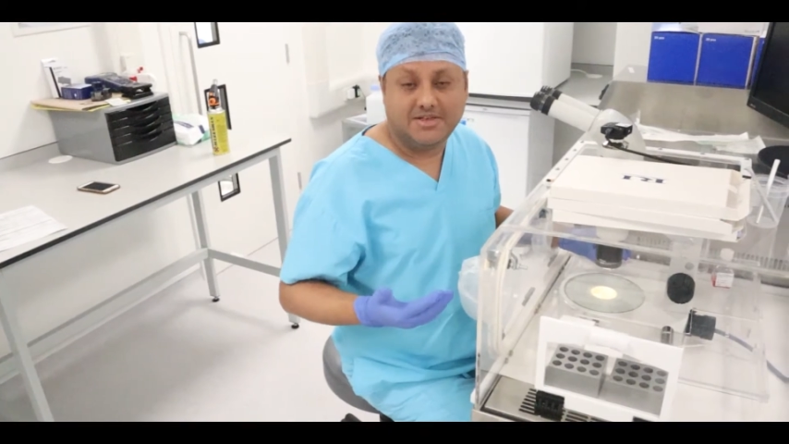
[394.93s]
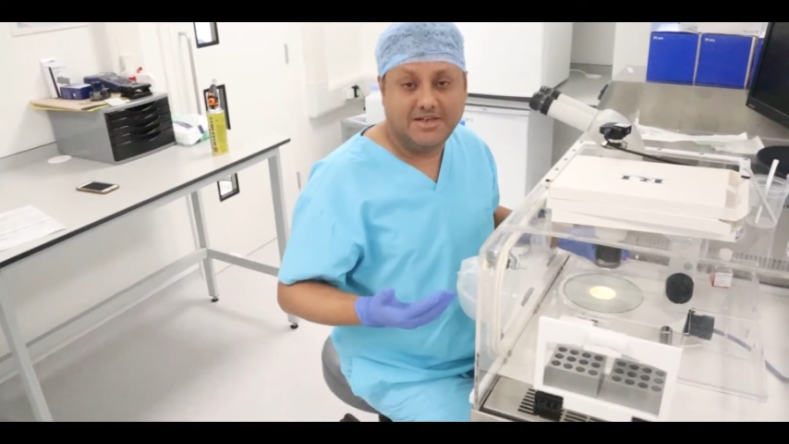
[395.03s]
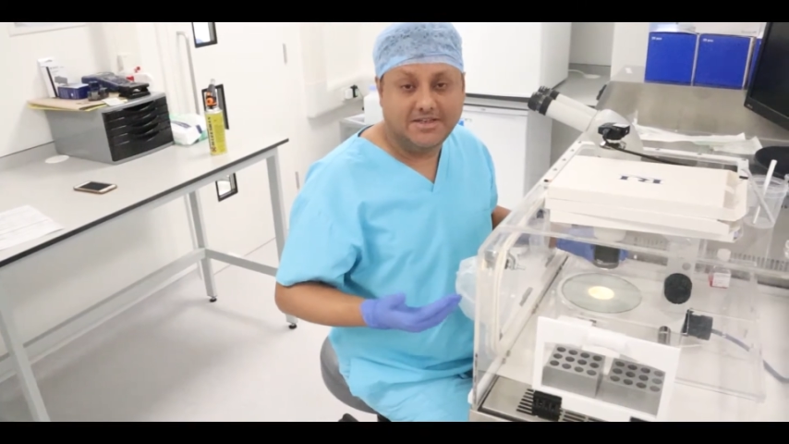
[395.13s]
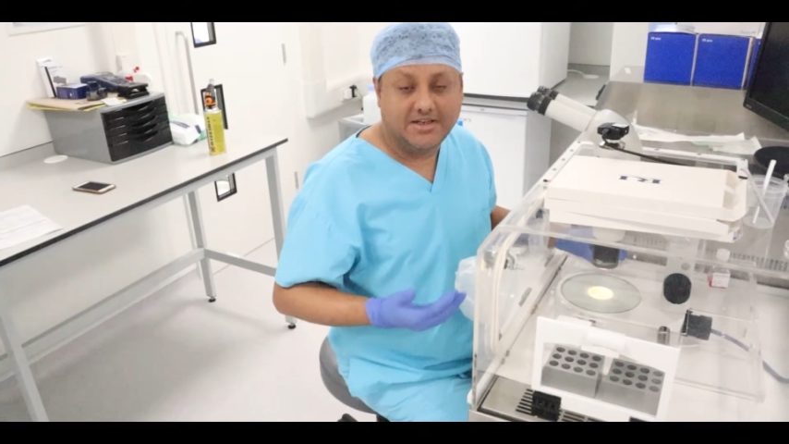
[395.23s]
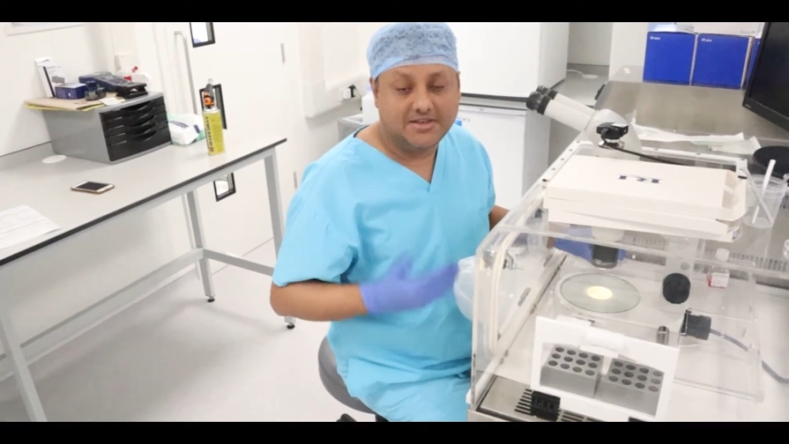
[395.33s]

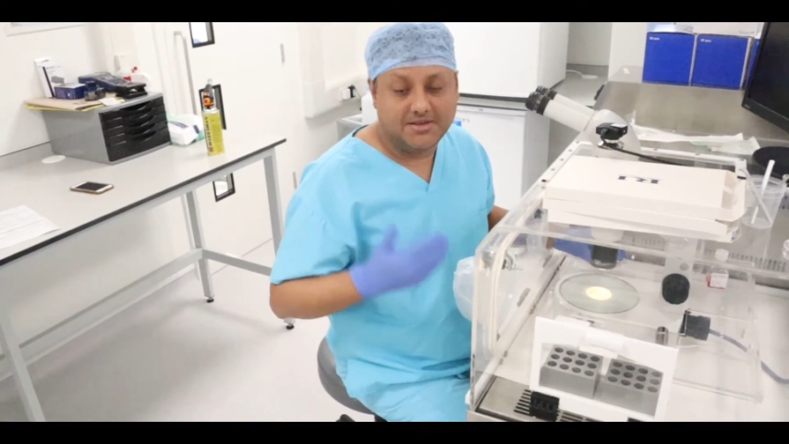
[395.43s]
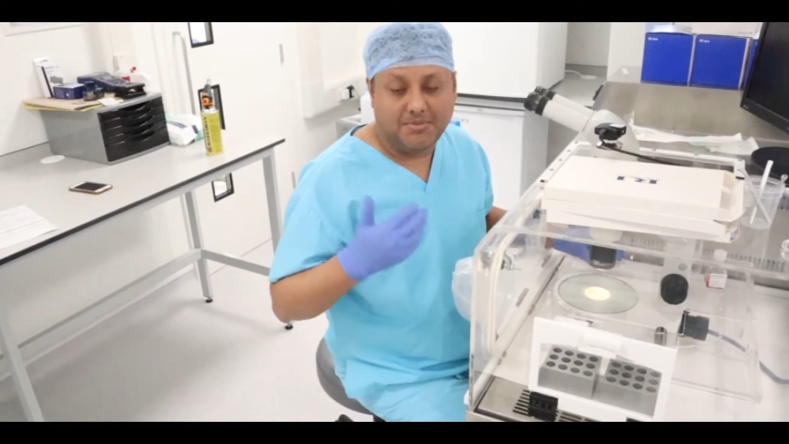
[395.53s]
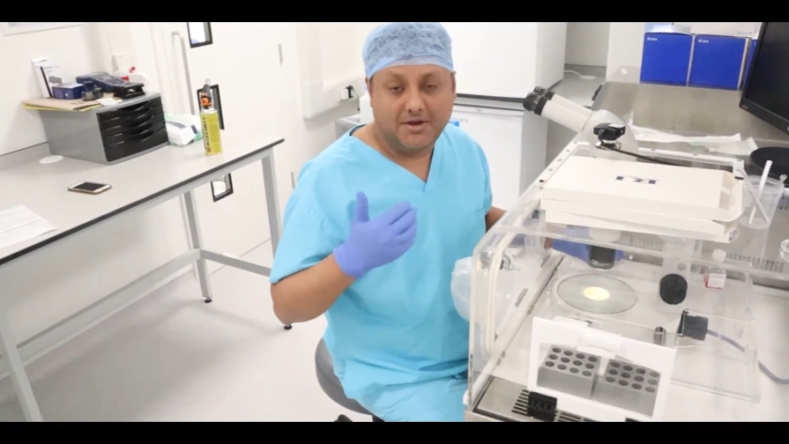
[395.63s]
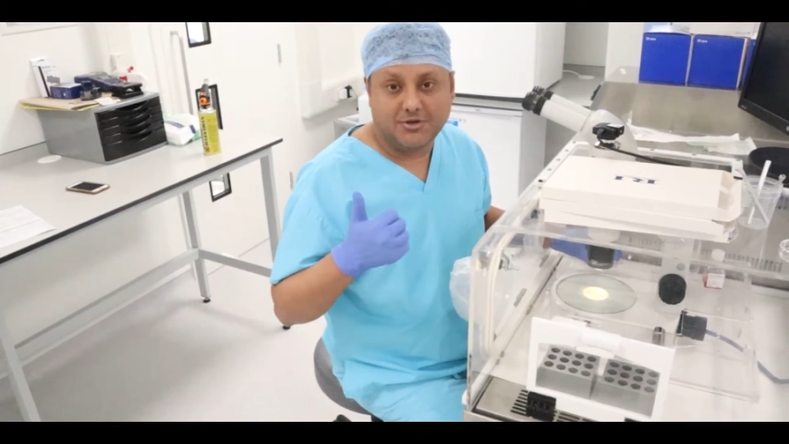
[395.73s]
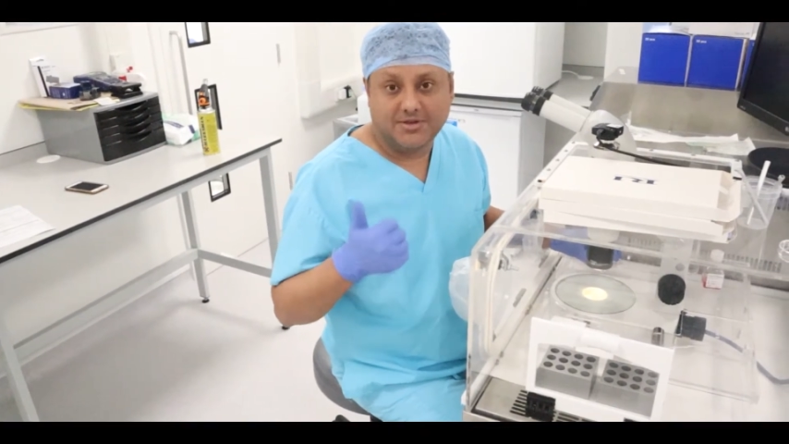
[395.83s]
details, the
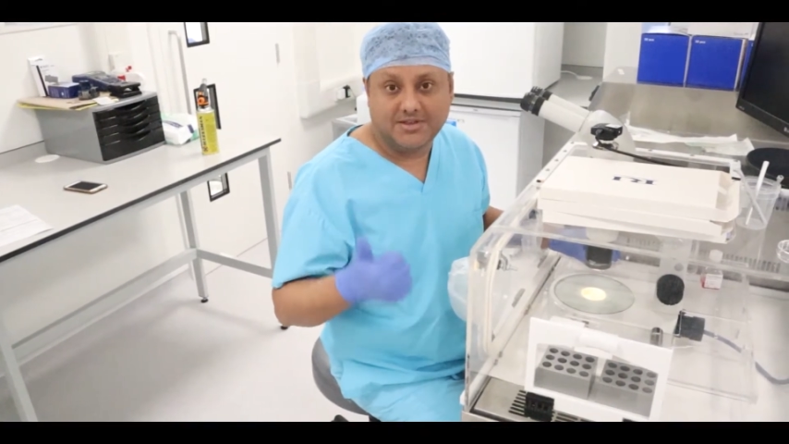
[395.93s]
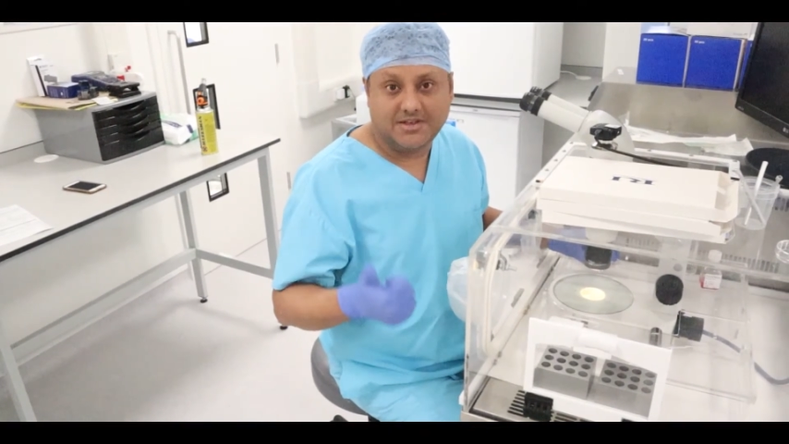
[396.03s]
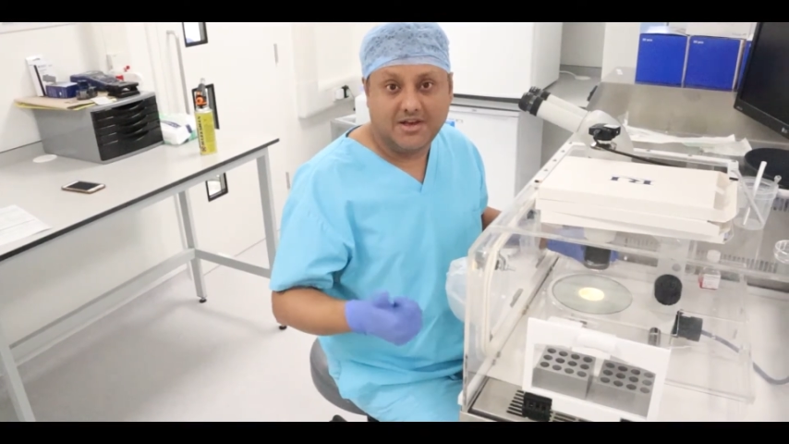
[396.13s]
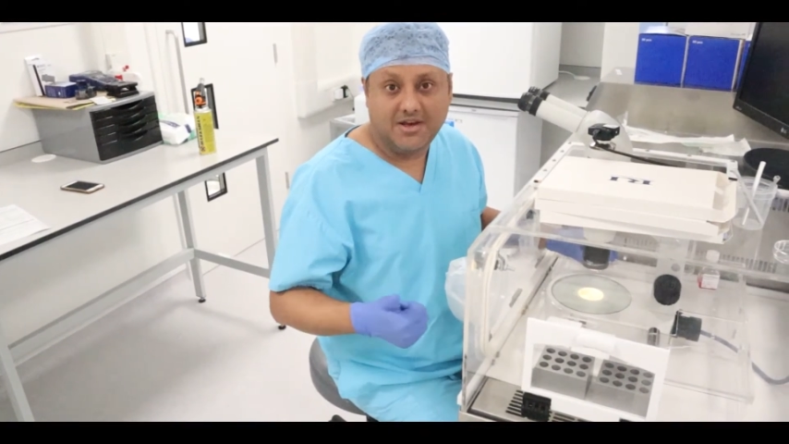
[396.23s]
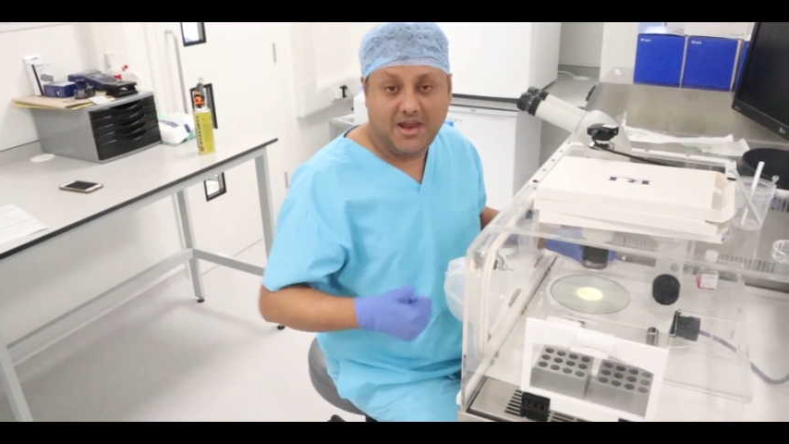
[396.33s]
patient's
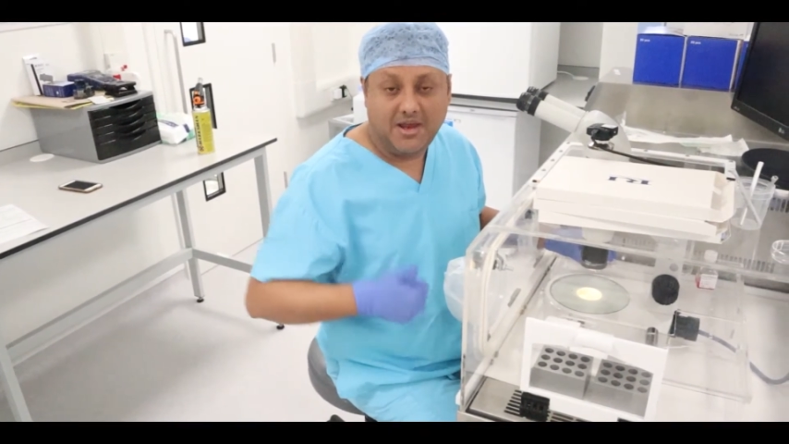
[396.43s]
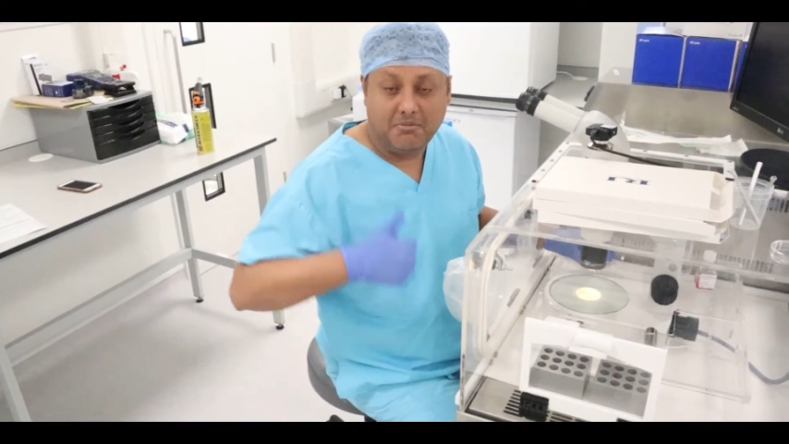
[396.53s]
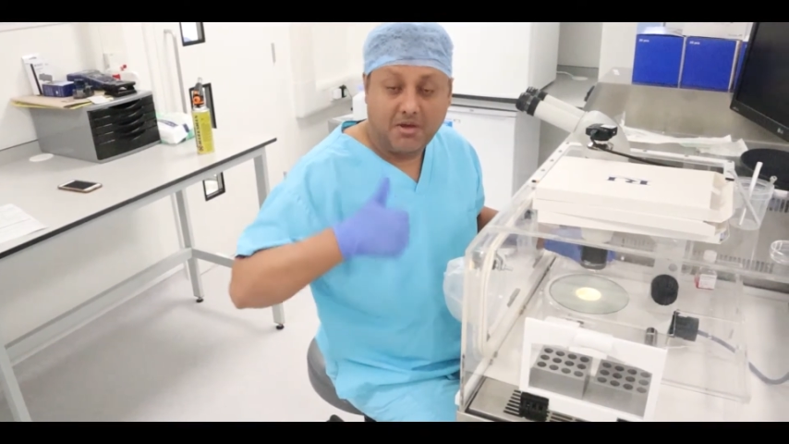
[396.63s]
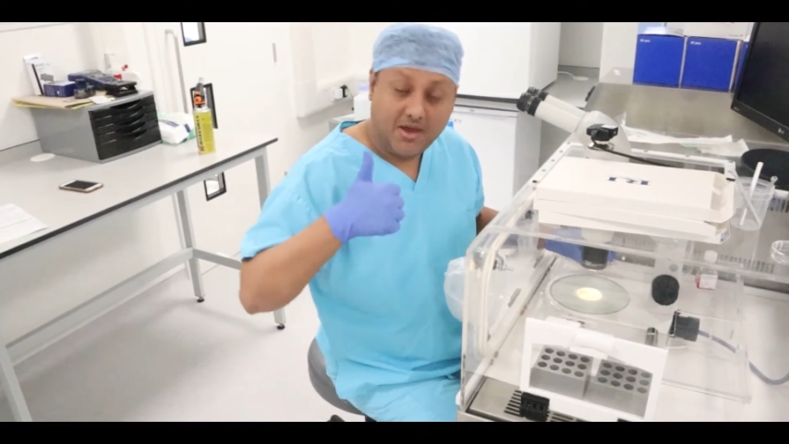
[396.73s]
surname,